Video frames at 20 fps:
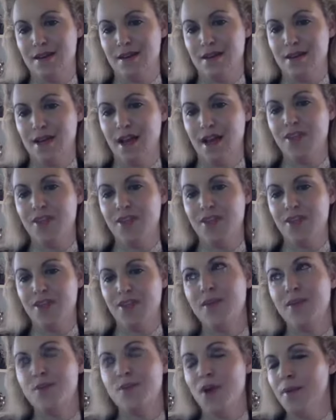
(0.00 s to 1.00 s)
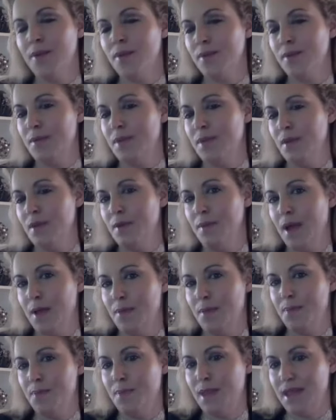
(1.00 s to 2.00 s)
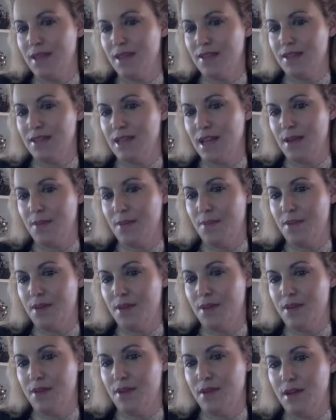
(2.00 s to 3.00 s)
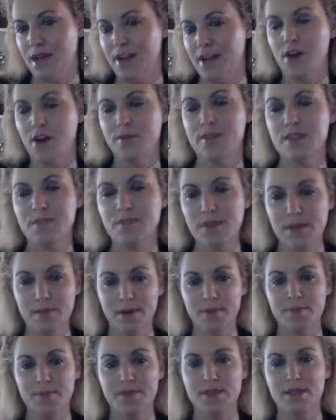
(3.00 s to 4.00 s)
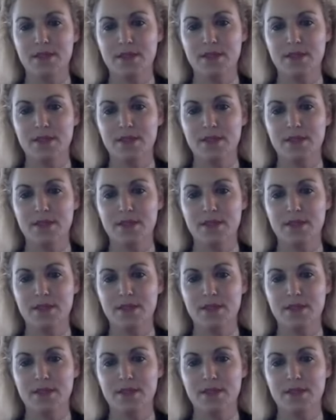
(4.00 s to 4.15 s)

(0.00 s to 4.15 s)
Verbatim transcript: I think that would probably be my biggest tip. I call them speed bumps.